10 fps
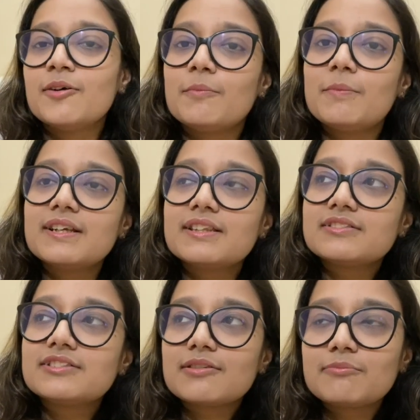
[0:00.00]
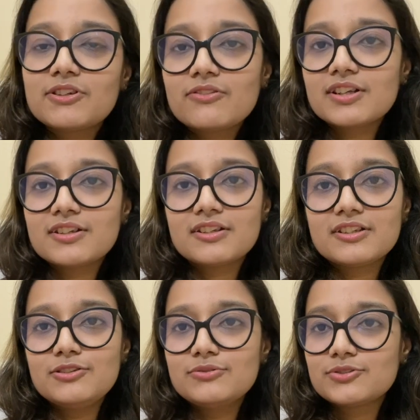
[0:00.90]
But then something or other
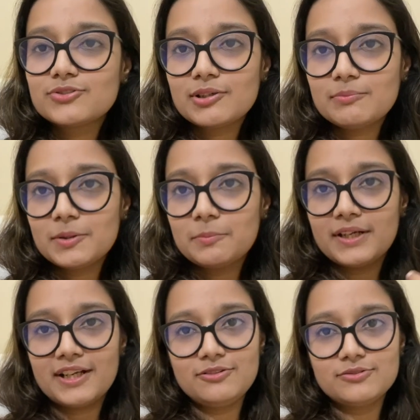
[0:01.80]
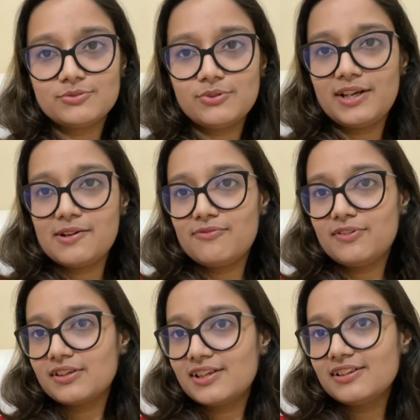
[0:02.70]
used to come up and I used to end up
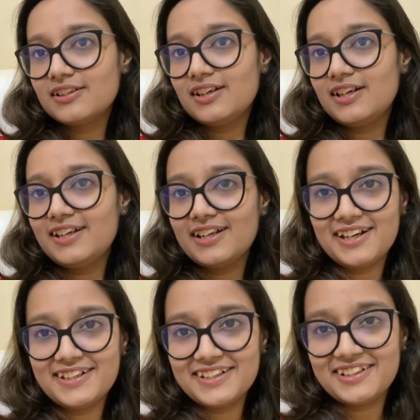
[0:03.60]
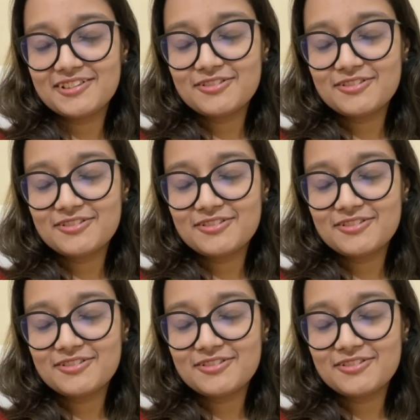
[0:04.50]
working the entire day.